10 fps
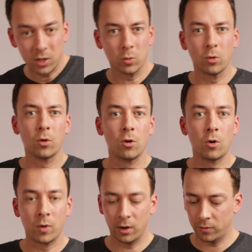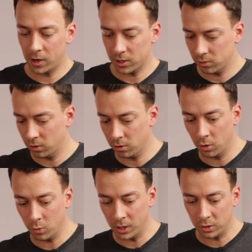This one's gonna grow quite fast, gonna
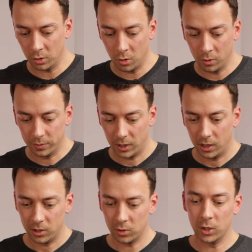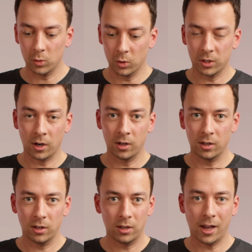grow quite tall. So this will
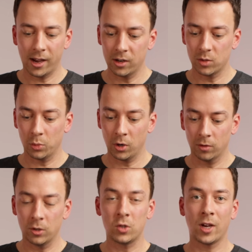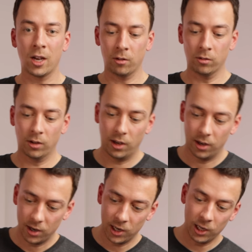start the highest point of the triangle
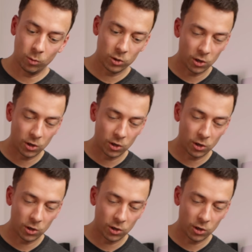and then